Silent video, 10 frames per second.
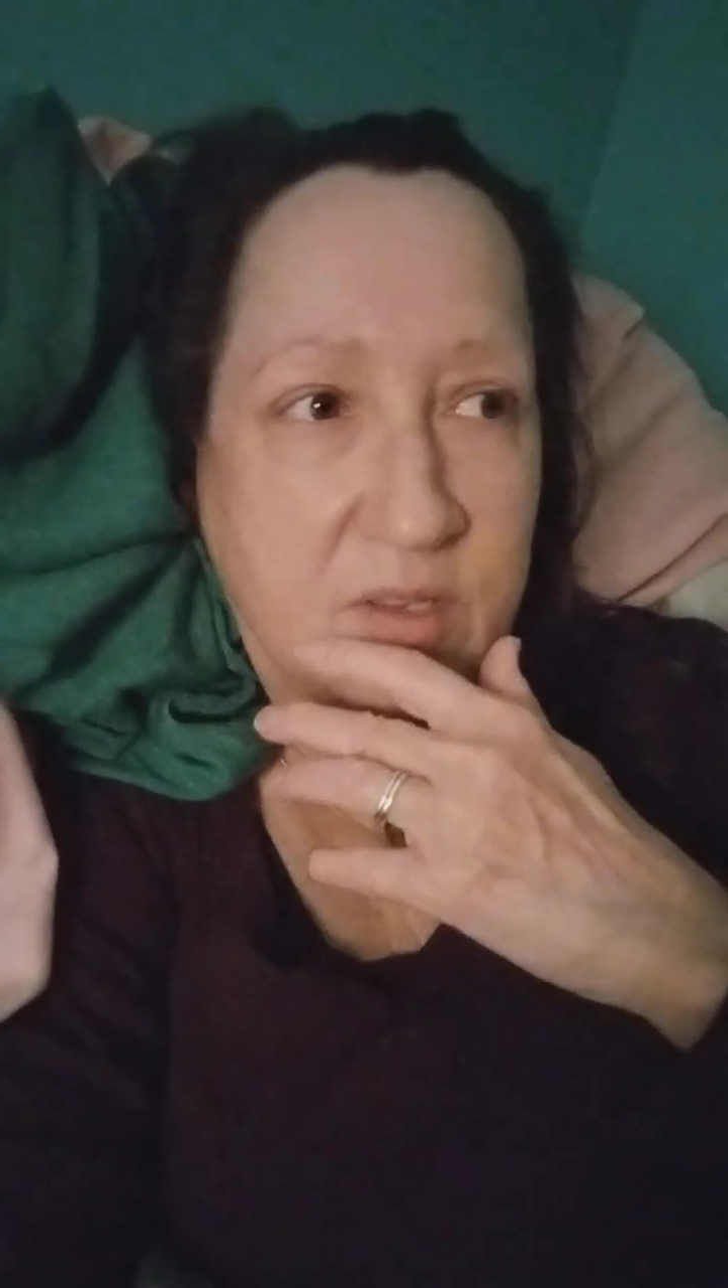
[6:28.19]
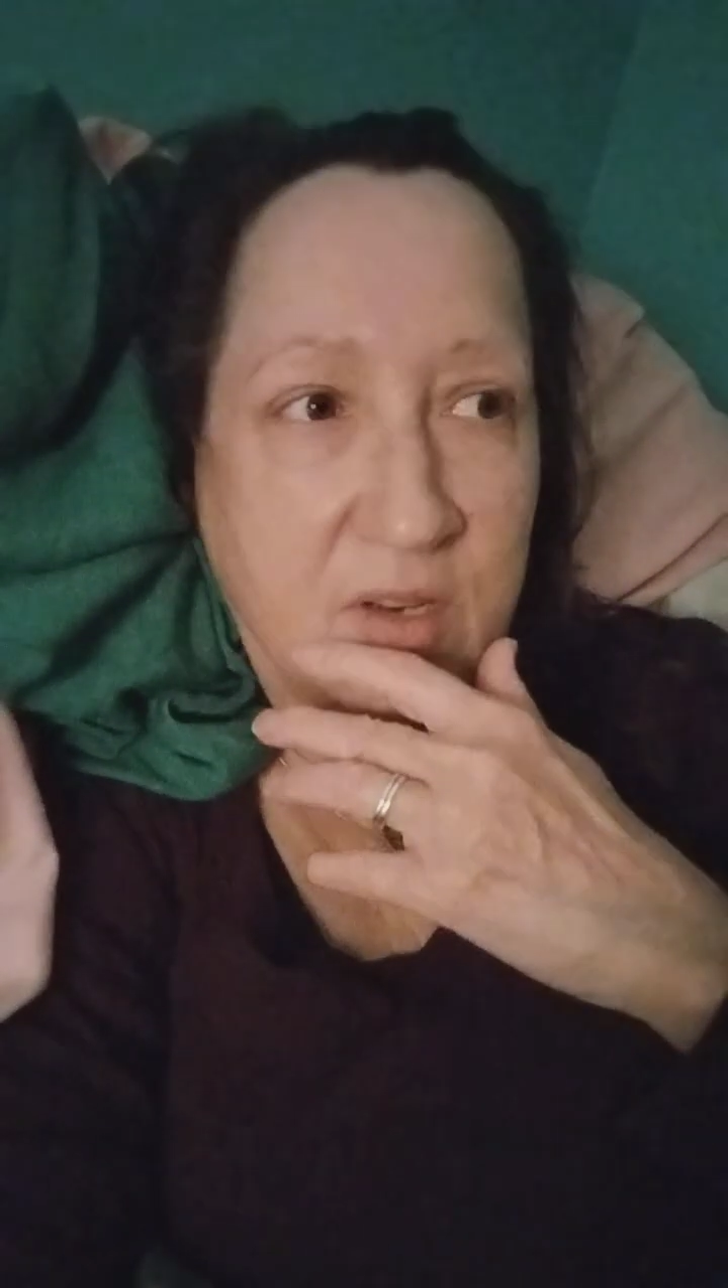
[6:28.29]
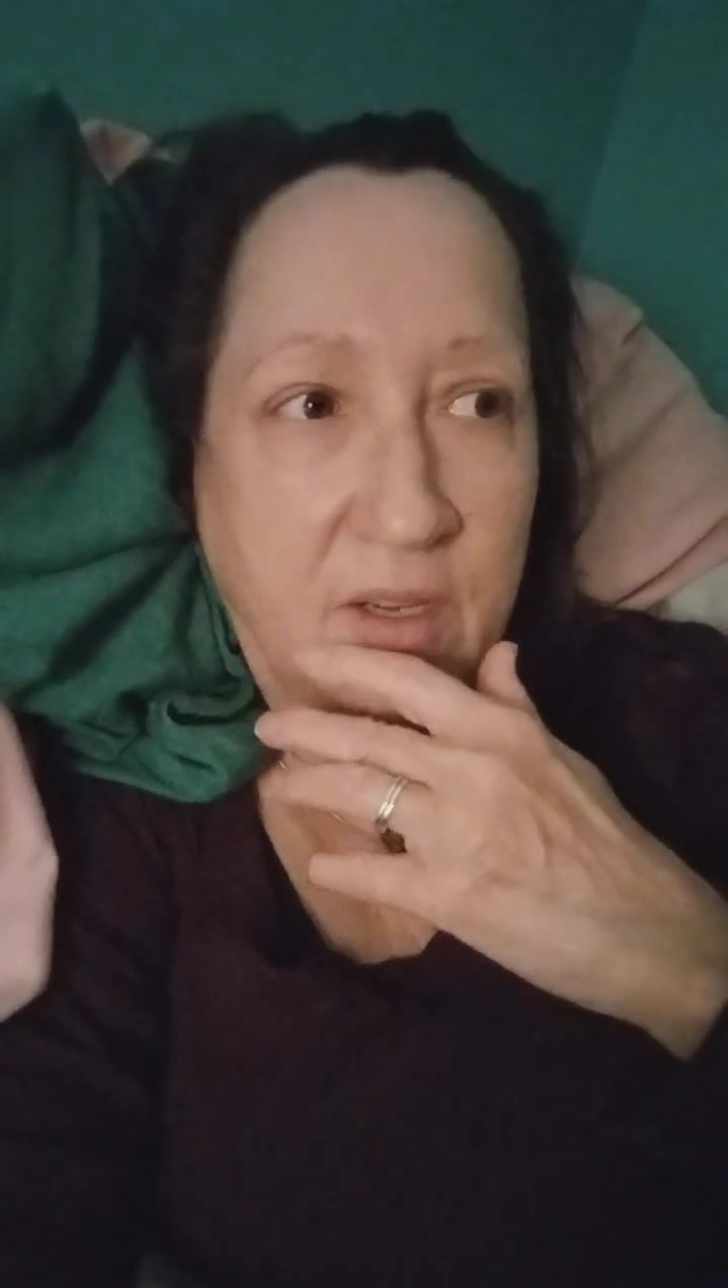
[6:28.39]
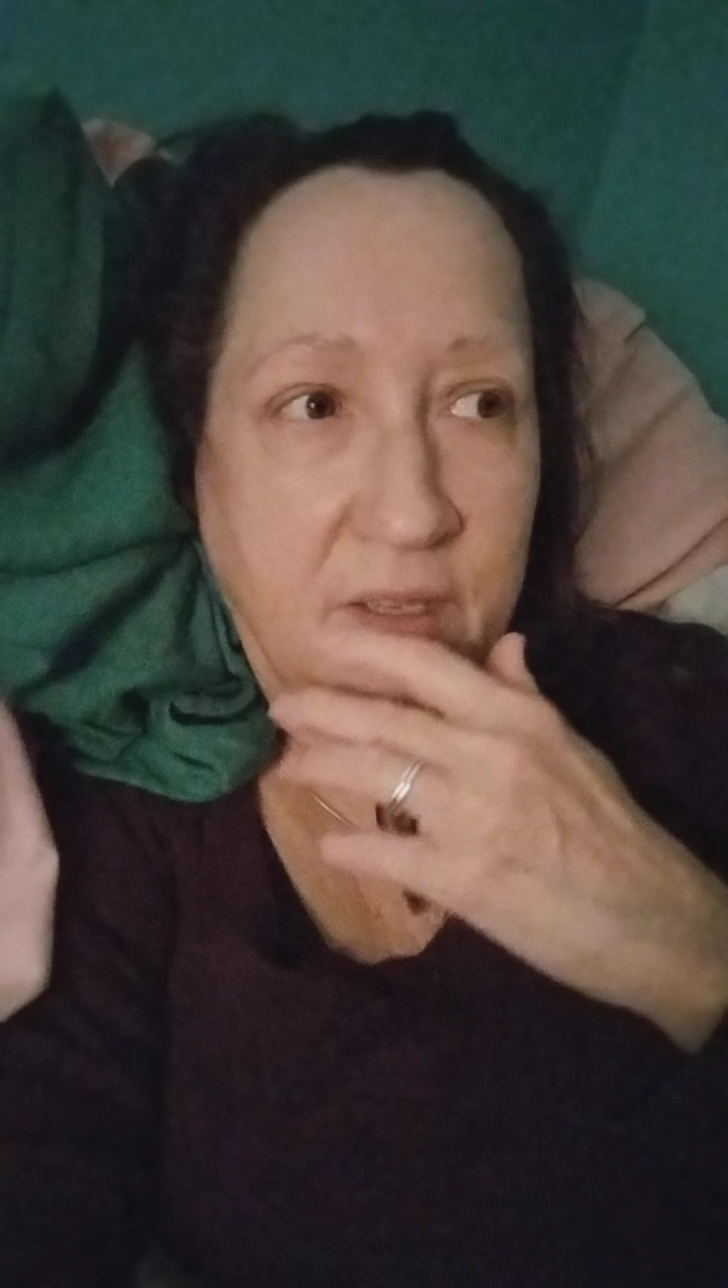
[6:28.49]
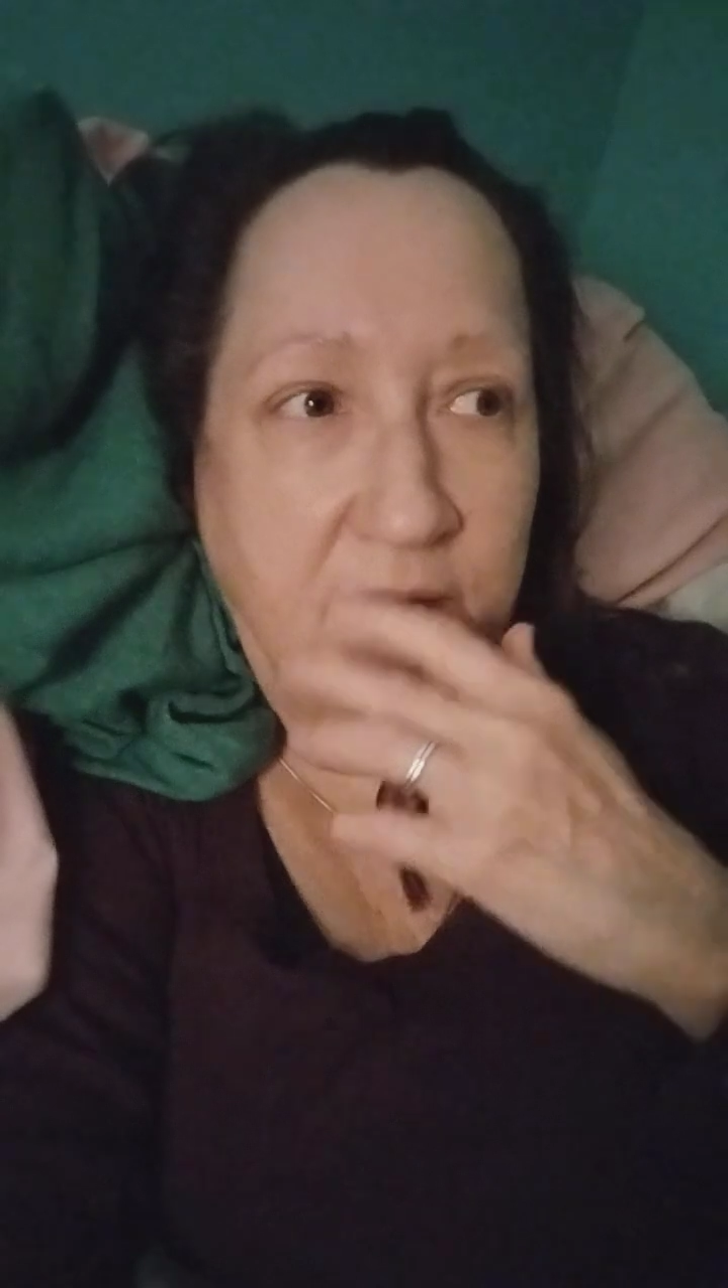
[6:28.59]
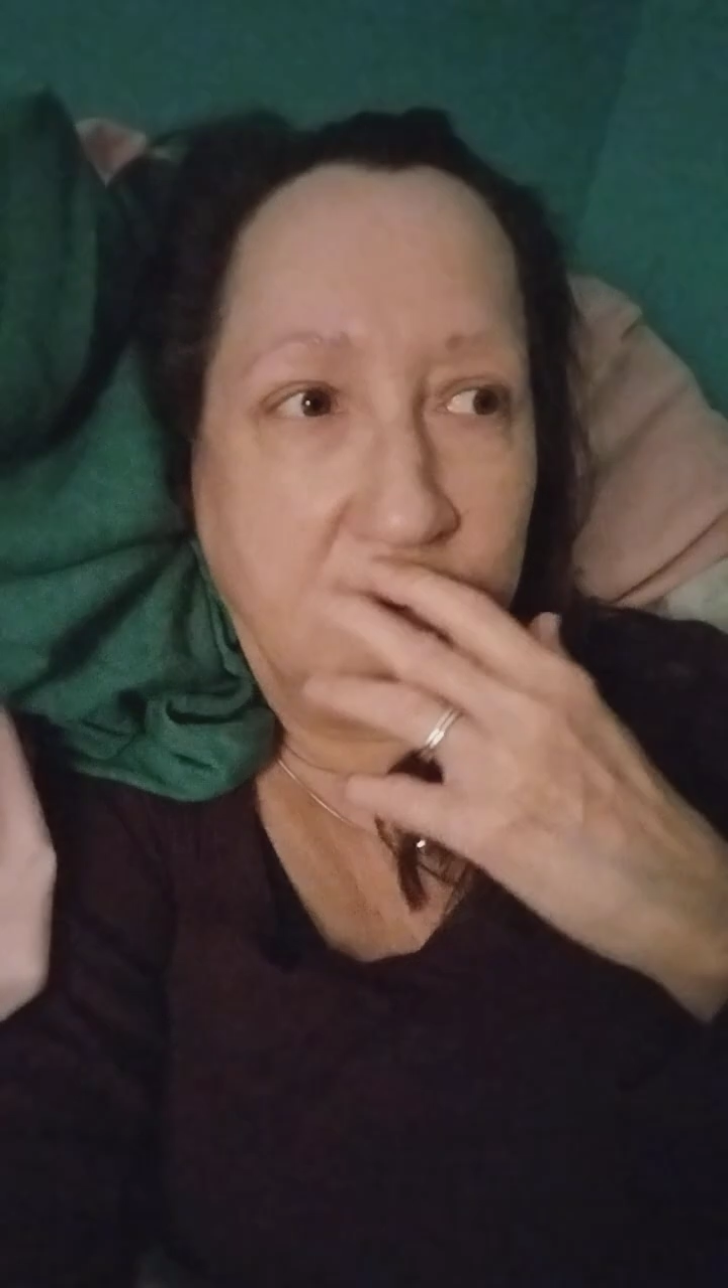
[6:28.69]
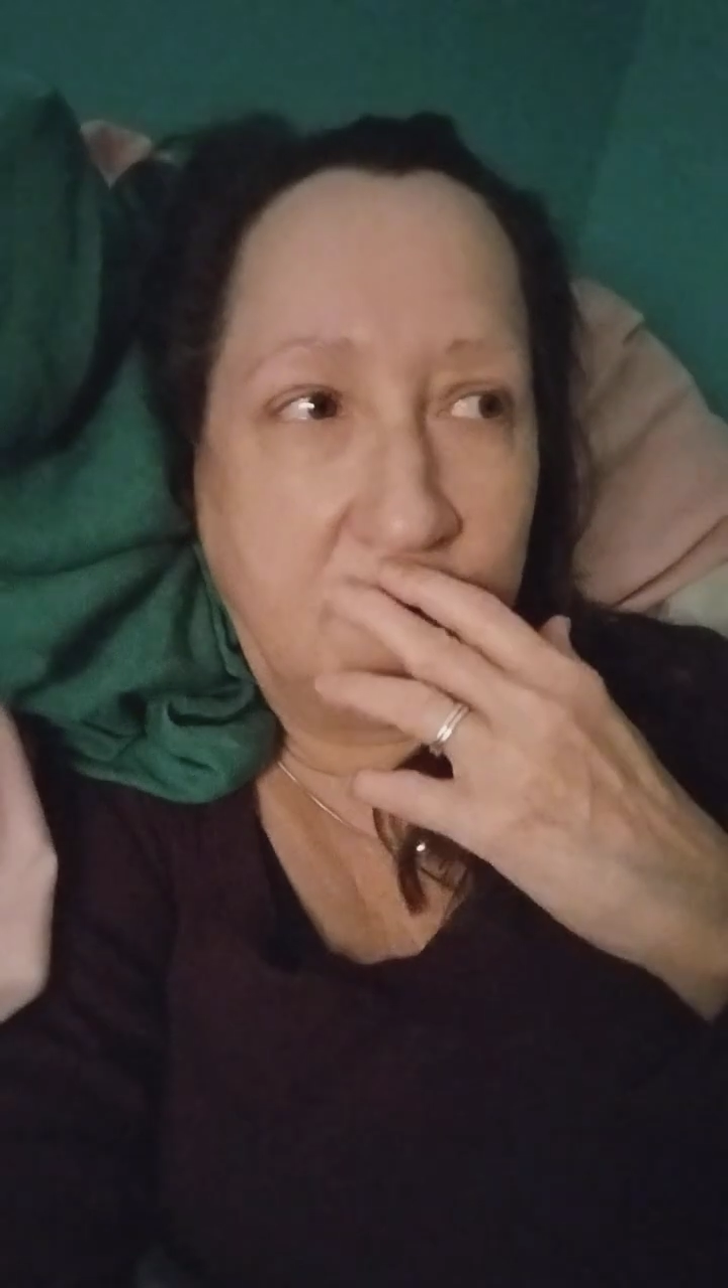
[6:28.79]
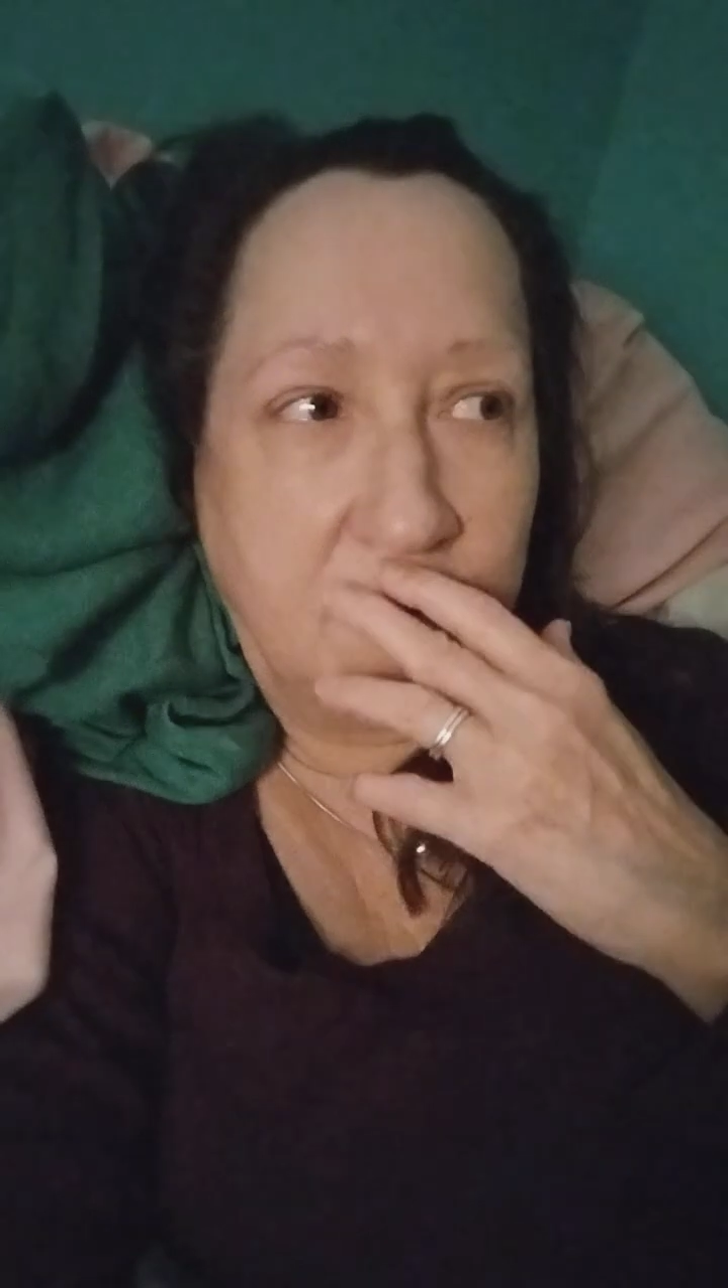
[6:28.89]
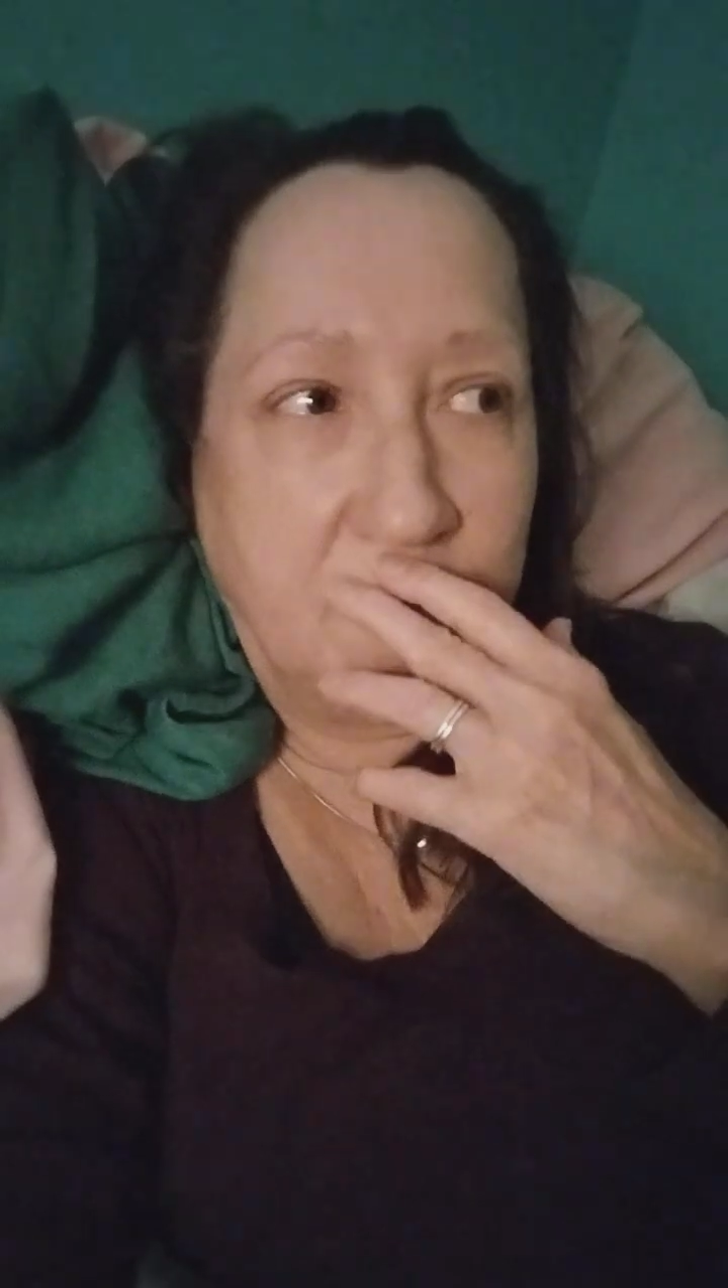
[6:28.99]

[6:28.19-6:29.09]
Donna